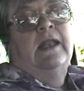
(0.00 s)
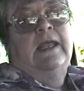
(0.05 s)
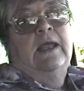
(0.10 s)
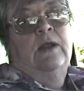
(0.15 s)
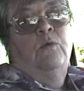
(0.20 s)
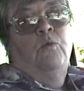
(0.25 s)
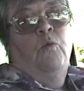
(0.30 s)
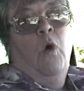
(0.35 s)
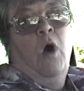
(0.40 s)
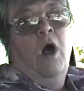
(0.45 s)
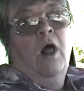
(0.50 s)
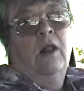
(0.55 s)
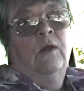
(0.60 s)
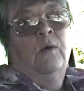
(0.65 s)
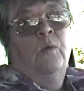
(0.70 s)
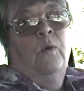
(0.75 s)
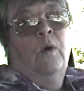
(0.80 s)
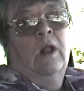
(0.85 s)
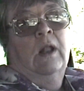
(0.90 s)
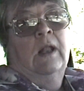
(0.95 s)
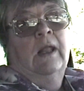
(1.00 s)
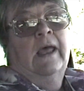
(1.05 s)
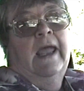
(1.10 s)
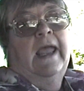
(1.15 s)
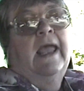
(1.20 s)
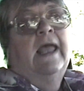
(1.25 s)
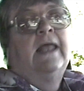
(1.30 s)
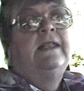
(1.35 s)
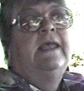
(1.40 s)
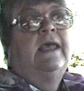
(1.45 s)
in Walla Walla
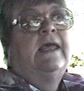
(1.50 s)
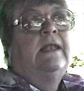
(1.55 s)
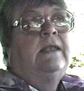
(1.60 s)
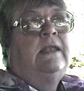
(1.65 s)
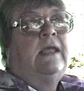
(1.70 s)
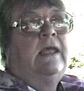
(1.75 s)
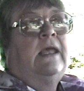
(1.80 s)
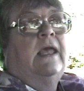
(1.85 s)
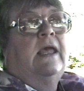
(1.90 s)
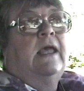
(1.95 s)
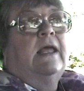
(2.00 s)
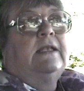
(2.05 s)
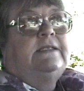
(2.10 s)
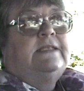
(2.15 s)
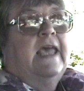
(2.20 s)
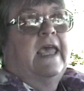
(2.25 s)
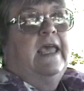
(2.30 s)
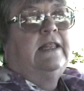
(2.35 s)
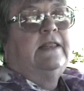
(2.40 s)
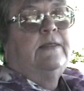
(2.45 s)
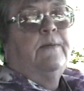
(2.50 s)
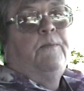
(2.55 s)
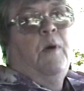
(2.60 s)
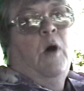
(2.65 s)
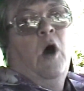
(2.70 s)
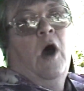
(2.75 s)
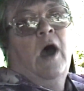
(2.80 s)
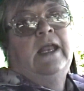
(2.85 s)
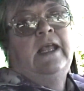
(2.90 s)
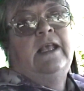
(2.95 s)
and then take the
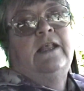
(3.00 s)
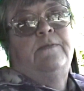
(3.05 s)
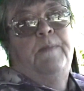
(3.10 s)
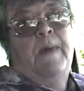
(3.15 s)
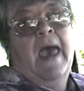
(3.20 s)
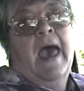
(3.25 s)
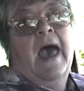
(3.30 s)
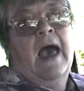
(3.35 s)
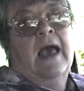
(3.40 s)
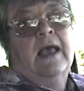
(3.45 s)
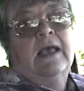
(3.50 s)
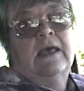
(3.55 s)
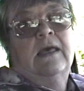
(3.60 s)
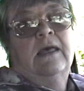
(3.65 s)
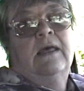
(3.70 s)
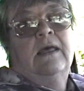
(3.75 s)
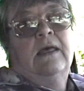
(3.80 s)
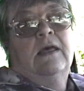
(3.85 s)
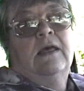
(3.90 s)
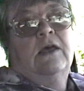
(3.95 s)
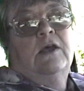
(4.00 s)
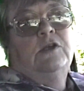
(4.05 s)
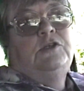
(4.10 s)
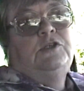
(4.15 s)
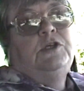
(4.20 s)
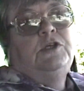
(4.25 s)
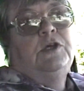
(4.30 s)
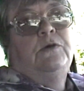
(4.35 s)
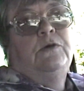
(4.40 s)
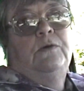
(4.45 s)
bodies back
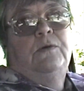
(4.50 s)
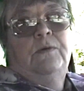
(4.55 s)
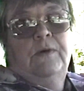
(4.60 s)
to